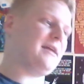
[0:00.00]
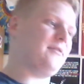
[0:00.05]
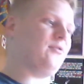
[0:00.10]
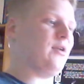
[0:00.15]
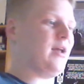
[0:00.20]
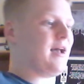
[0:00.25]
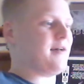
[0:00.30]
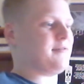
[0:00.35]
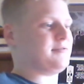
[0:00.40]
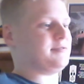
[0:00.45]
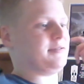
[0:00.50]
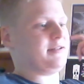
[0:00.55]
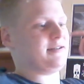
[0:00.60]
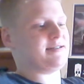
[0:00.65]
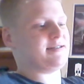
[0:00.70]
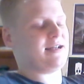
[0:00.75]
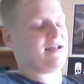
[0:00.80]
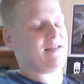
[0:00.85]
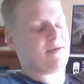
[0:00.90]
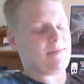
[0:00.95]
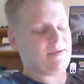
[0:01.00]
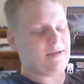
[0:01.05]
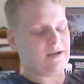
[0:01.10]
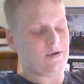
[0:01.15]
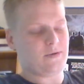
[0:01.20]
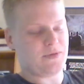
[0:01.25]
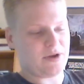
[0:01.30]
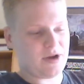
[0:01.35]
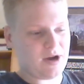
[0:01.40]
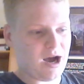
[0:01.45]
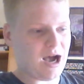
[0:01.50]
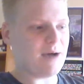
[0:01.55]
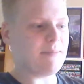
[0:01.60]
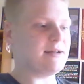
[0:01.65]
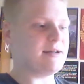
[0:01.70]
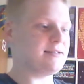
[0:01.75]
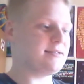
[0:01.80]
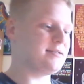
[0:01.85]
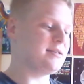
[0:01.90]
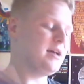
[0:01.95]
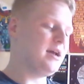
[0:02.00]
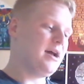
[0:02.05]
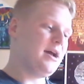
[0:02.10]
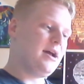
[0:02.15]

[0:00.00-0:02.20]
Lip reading: If you have something to say, let me know in the comments.